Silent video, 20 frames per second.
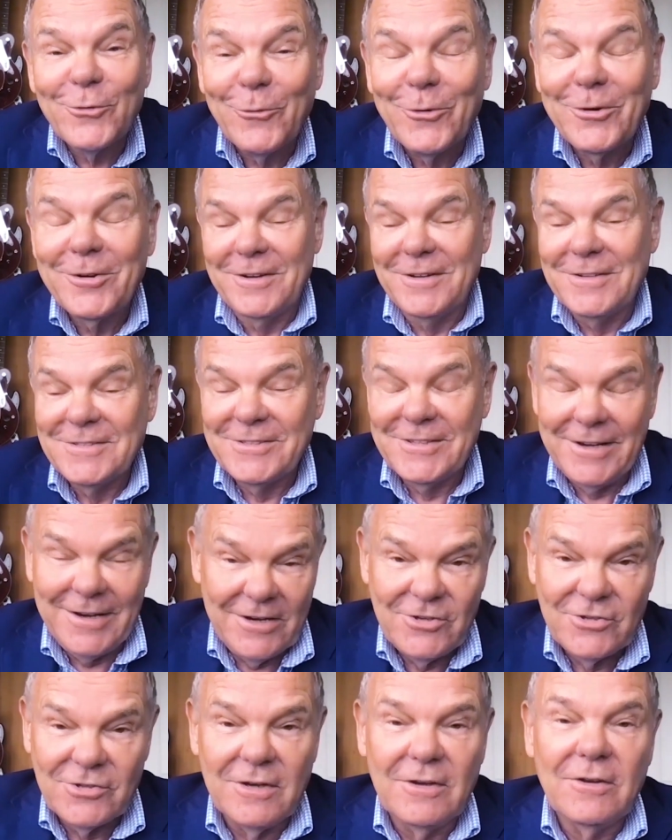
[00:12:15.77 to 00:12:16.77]

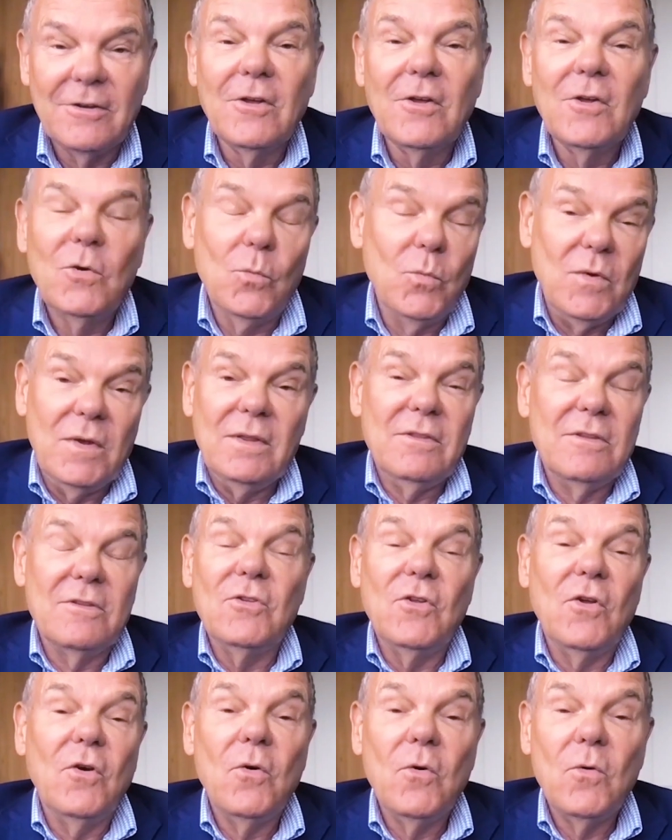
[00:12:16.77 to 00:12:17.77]
organization with
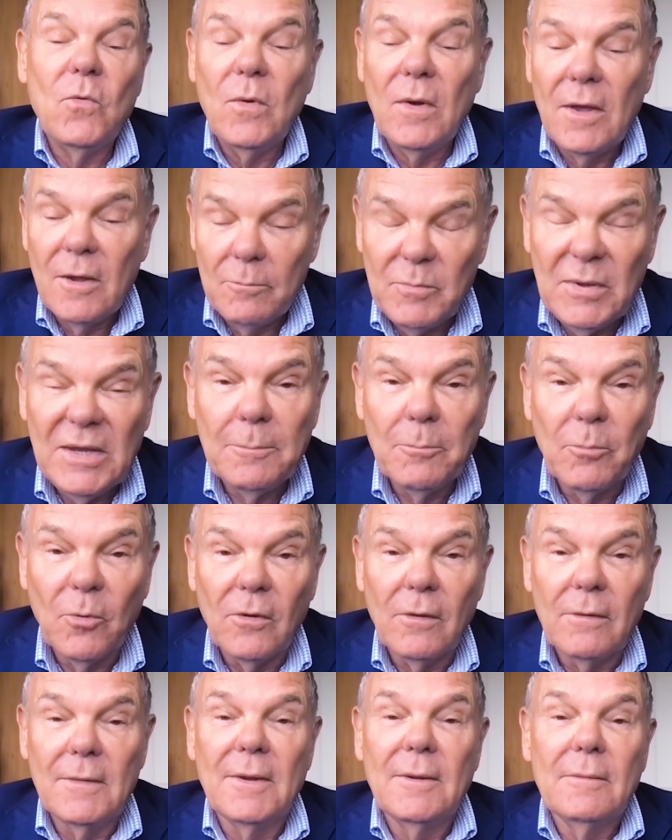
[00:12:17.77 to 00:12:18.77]
no
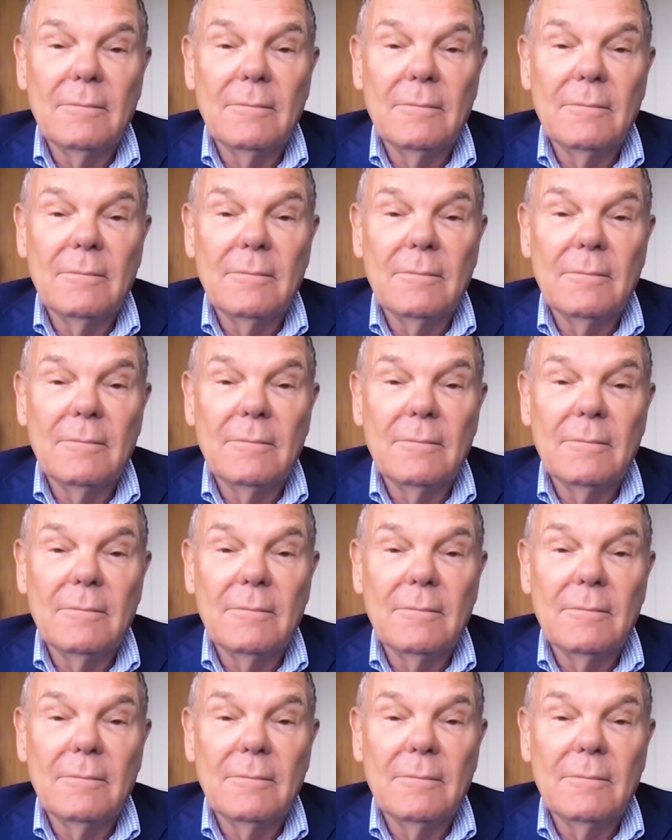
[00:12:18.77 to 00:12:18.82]
people.